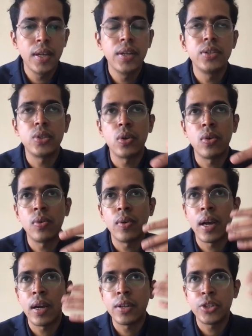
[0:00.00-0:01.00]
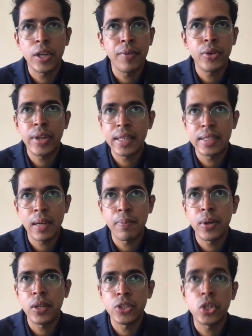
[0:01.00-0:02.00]
So to give you an
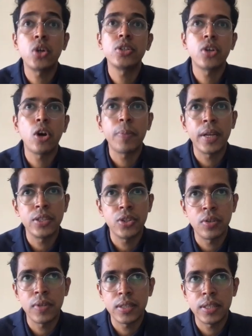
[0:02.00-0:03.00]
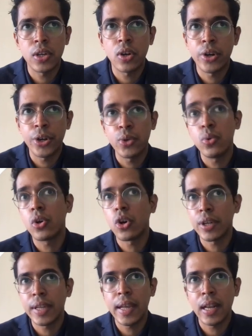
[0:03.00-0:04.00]
example, Johns Hopkins University or Duke or
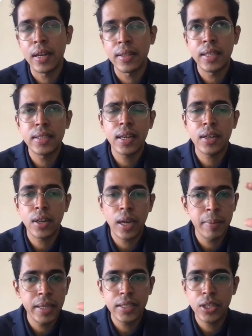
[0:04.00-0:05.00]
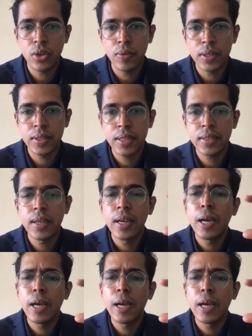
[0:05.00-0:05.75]
Yale, these are amazing universities,